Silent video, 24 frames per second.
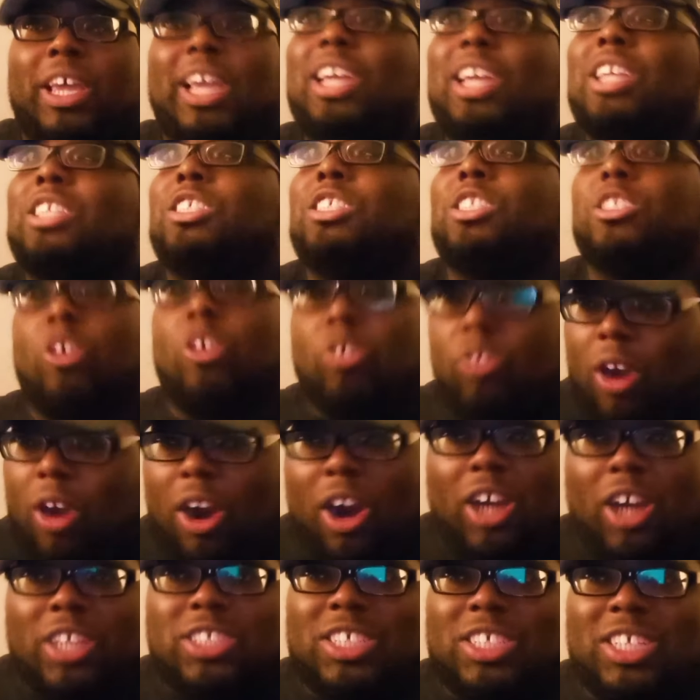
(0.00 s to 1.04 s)
It's so
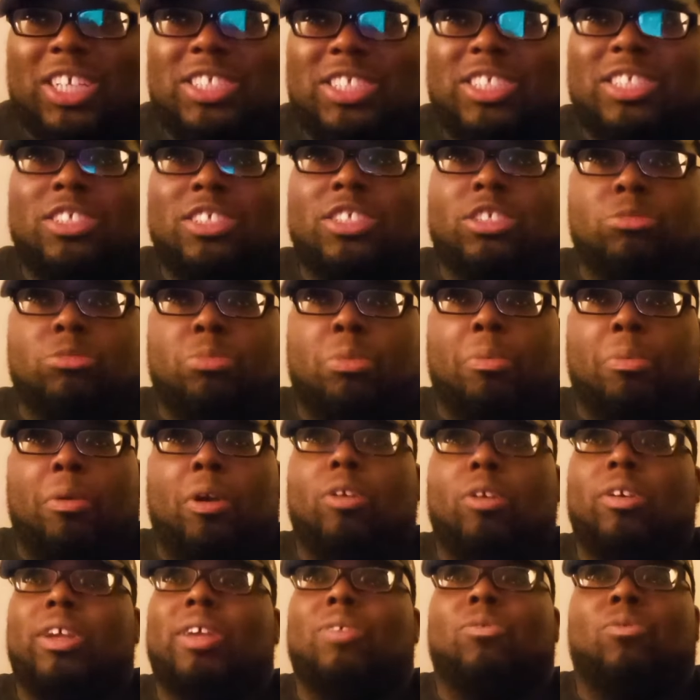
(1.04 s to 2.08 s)
hard to get to the Super
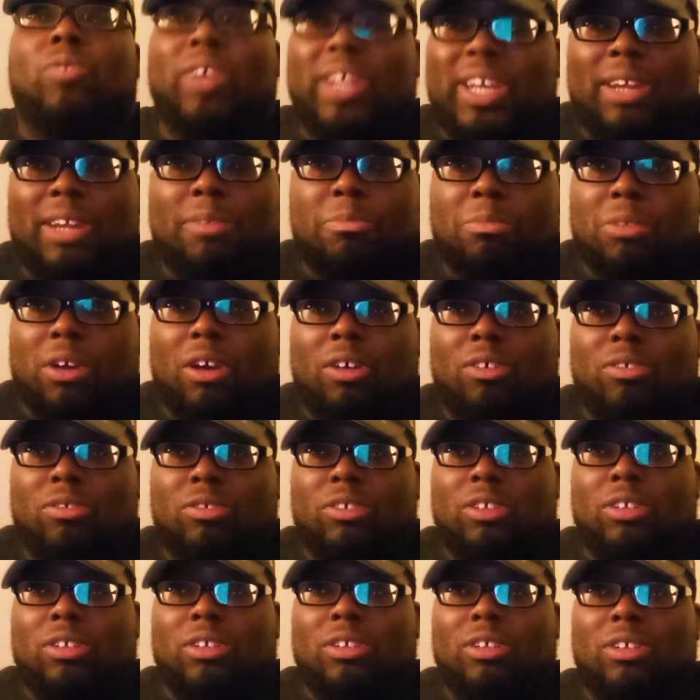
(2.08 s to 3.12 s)
Bowl and win it, bro.
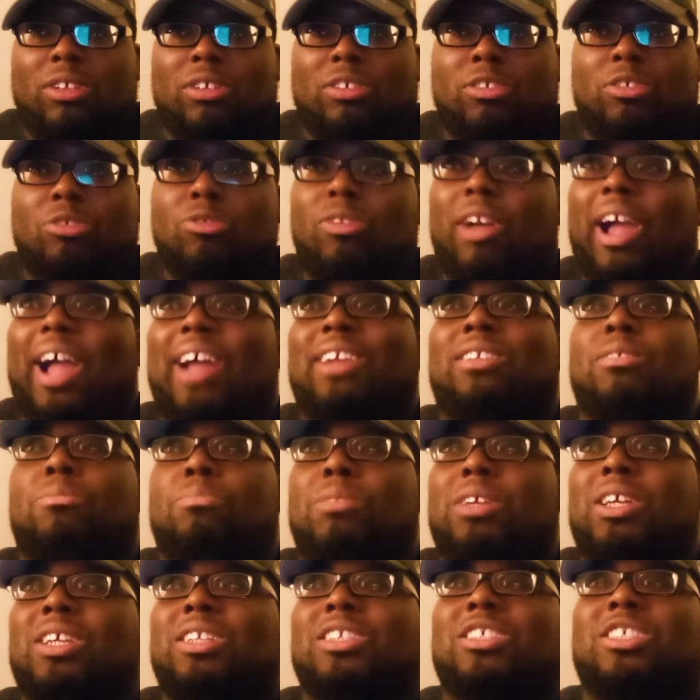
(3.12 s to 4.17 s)
You have to
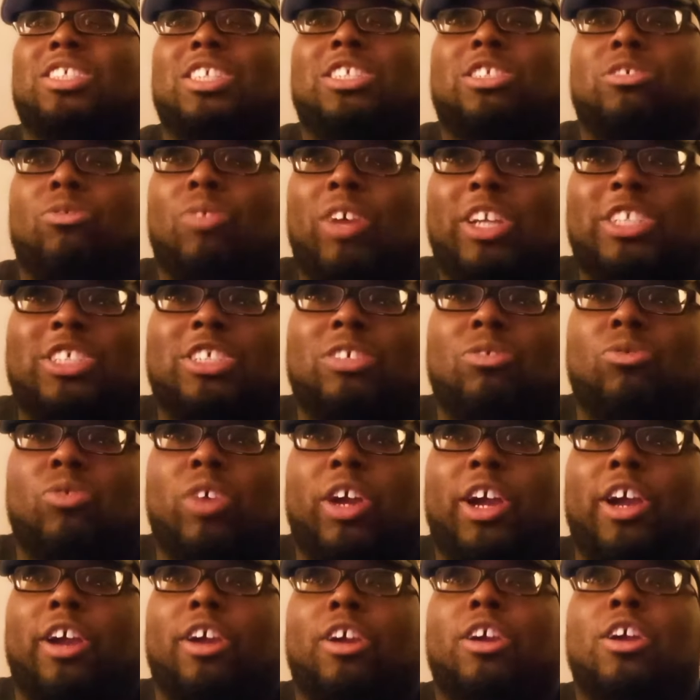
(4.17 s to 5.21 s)
be in a situation
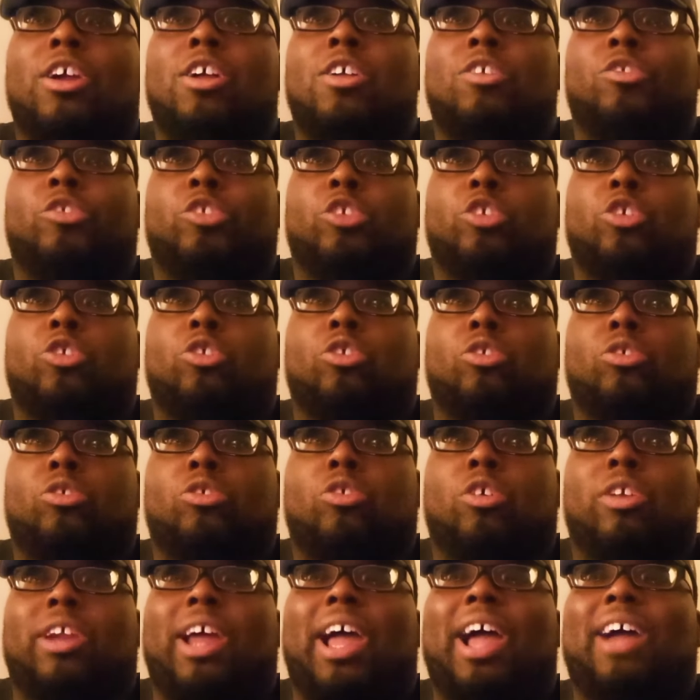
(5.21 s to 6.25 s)
where you're
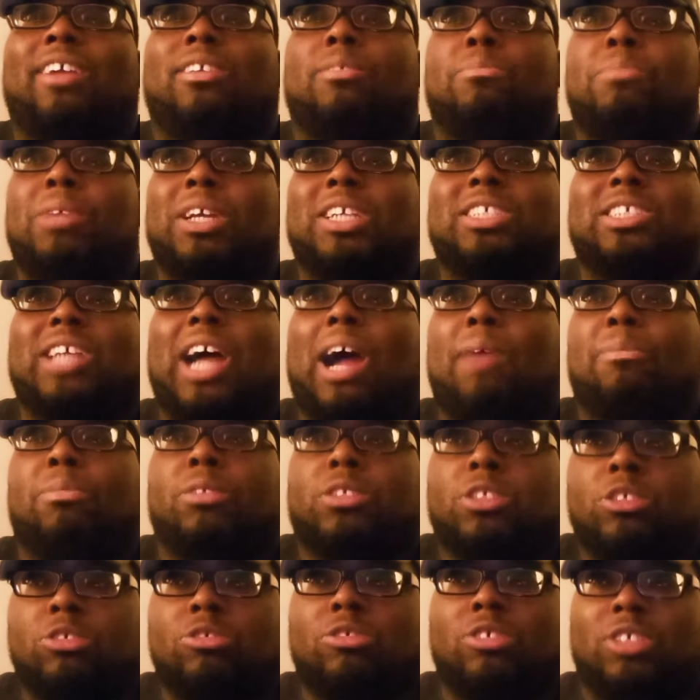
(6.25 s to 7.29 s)
going to have the biggest
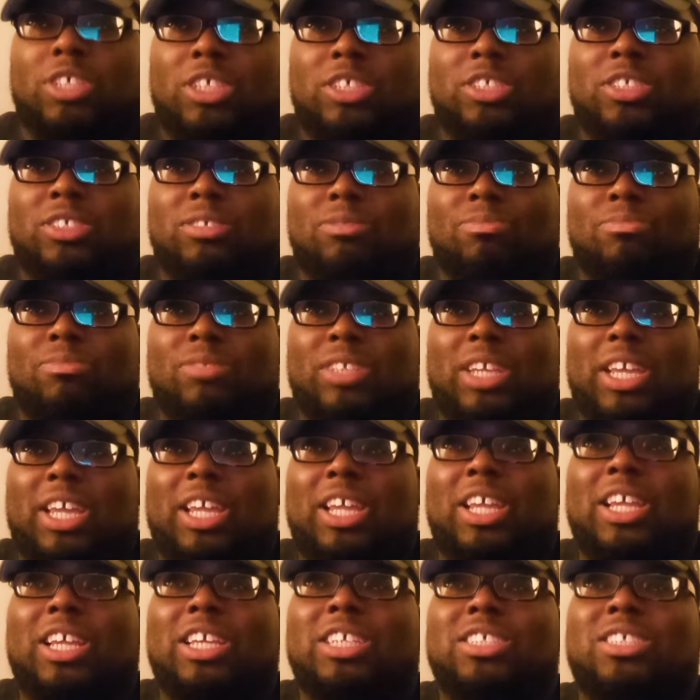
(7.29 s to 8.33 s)
opportunities.
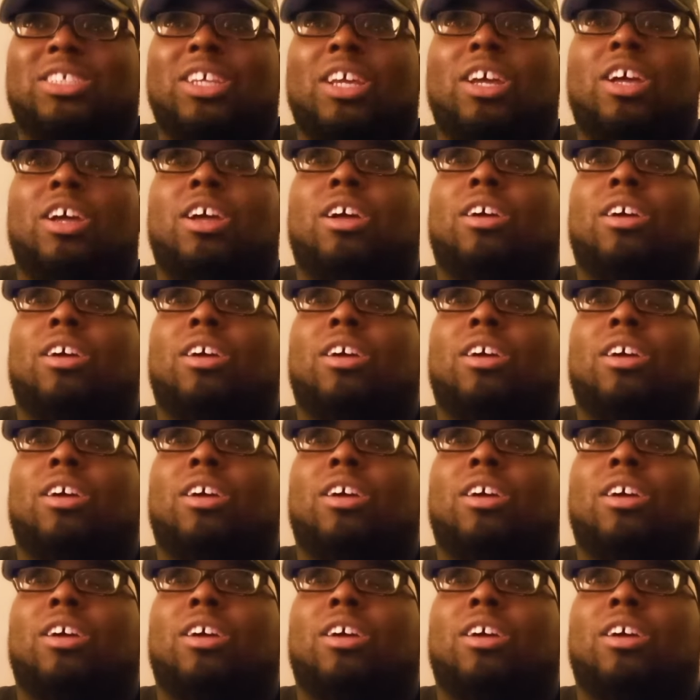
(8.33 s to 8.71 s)
And he's